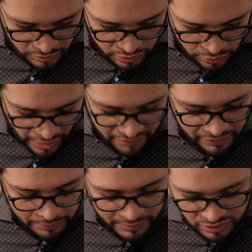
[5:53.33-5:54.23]
So I
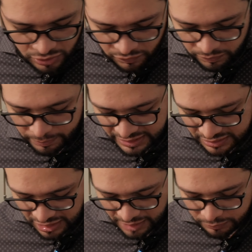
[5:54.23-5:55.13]
found myself many
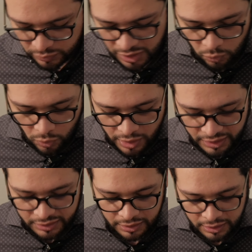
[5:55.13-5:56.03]
times when I
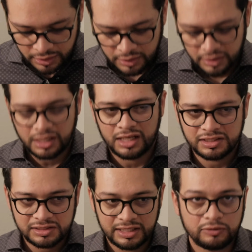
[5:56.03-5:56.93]
wanted a
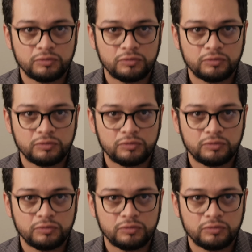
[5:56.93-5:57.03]
standard